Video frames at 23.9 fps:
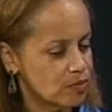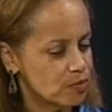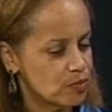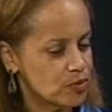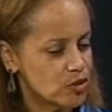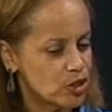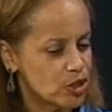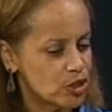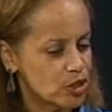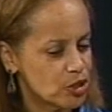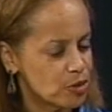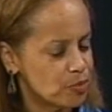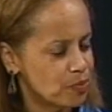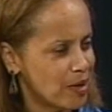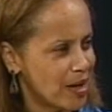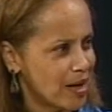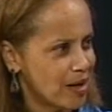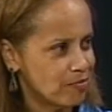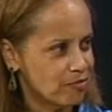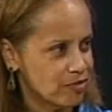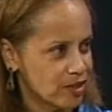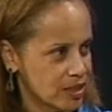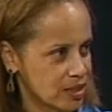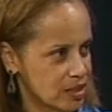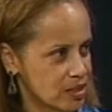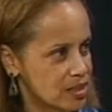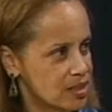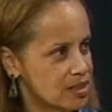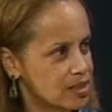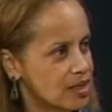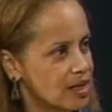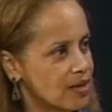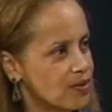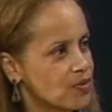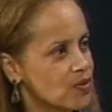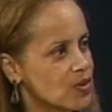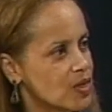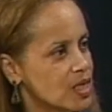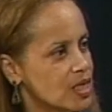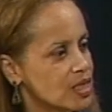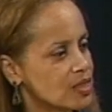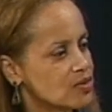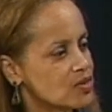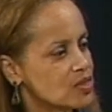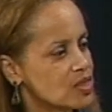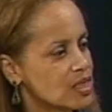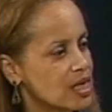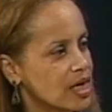church pamphlets and
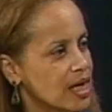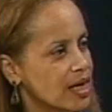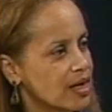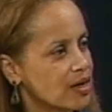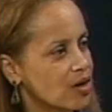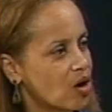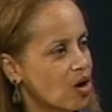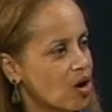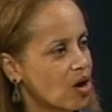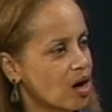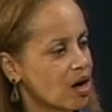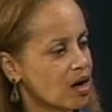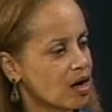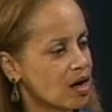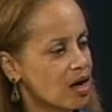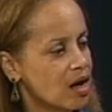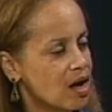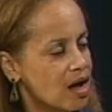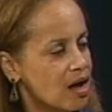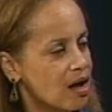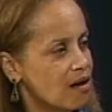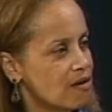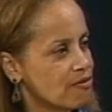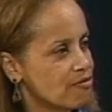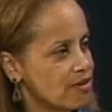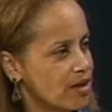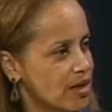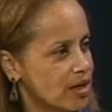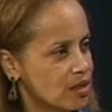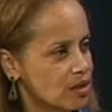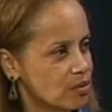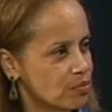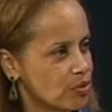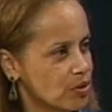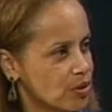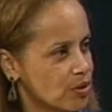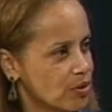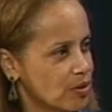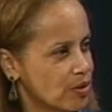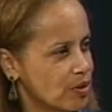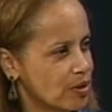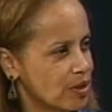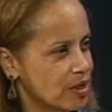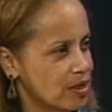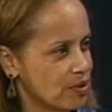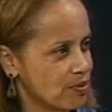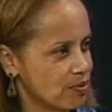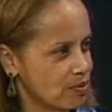things that are available
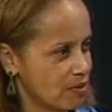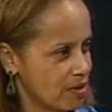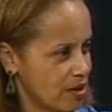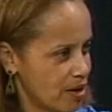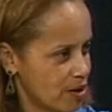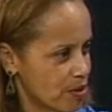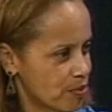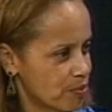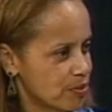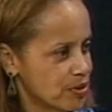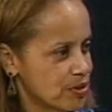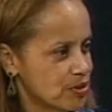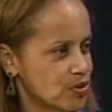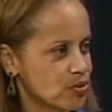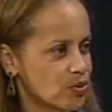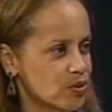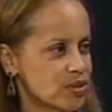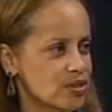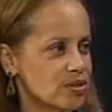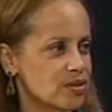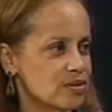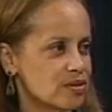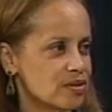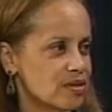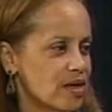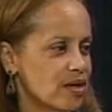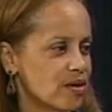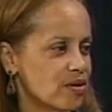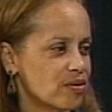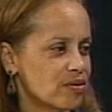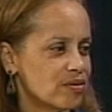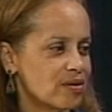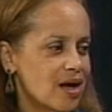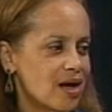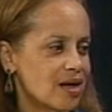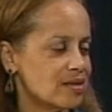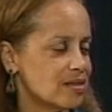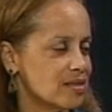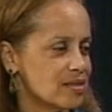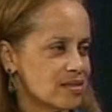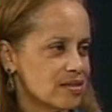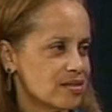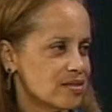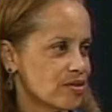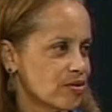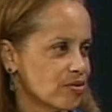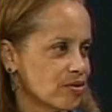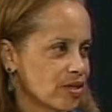in their resources that are not
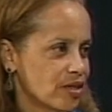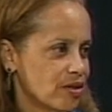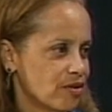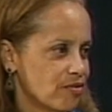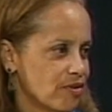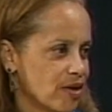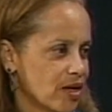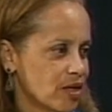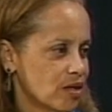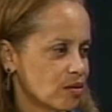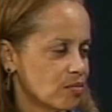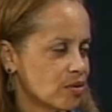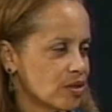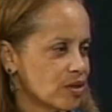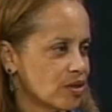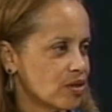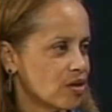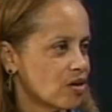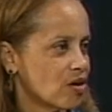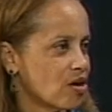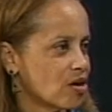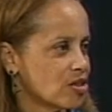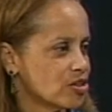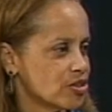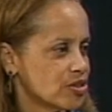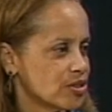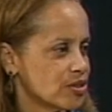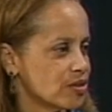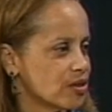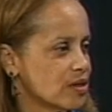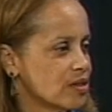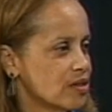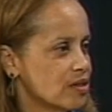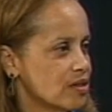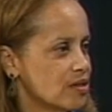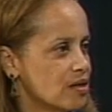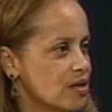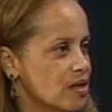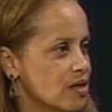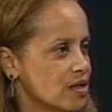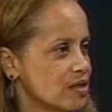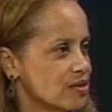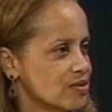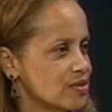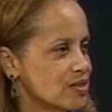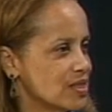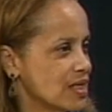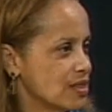necessarily available in the larger
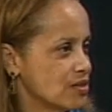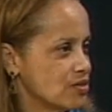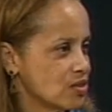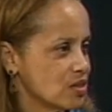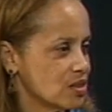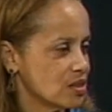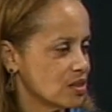state